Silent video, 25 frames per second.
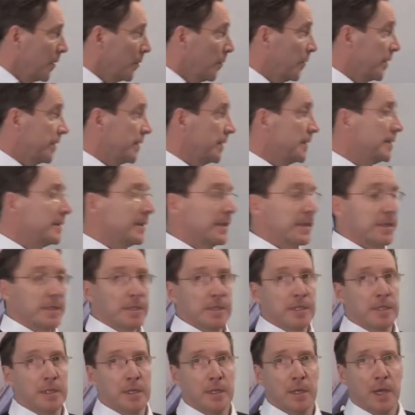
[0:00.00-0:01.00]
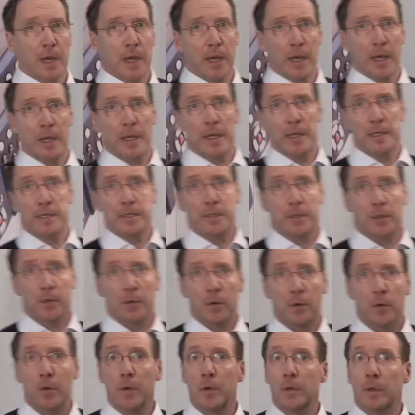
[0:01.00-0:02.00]
Within this
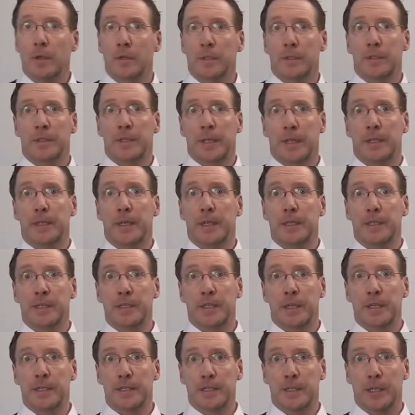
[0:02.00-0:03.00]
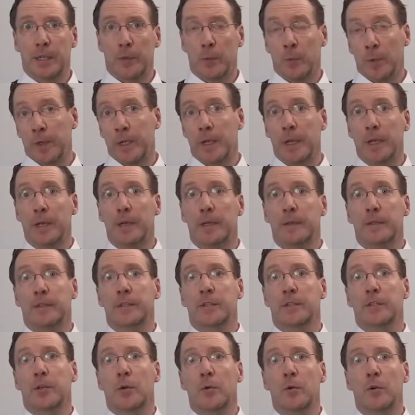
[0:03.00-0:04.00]
ISO 10816, we had
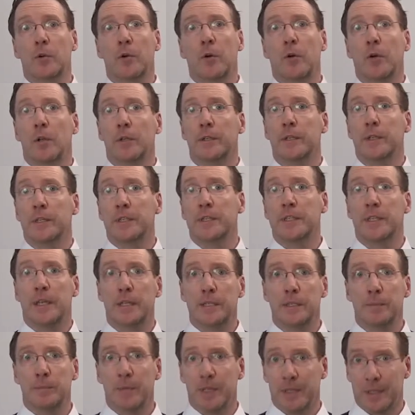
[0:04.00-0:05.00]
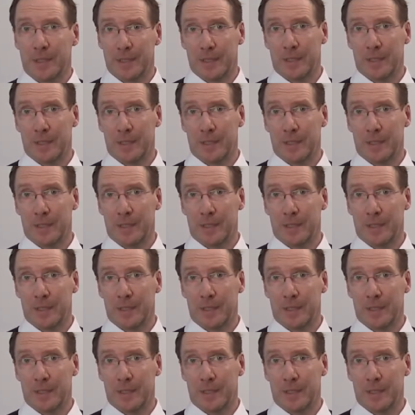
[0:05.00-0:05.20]
so-called assessment